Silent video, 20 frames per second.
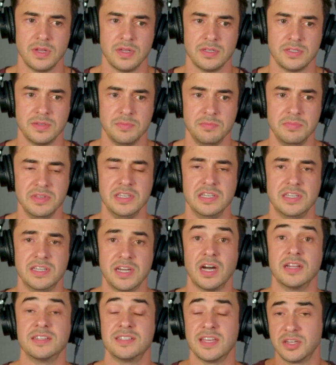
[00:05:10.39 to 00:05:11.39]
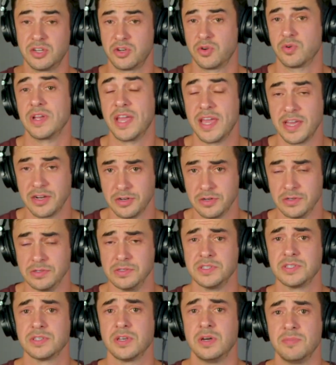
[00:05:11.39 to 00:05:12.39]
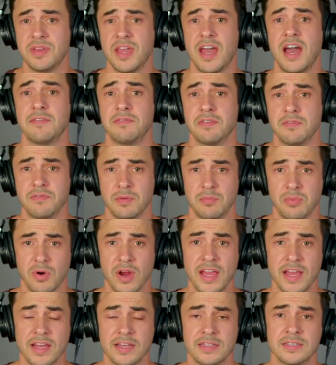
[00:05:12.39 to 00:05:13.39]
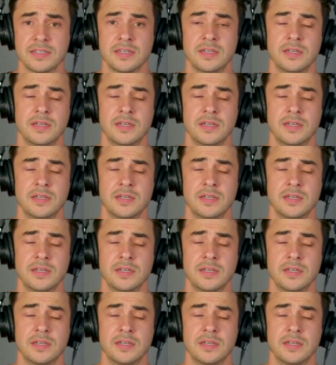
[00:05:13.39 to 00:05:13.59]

to be content creators on behalf of the brand.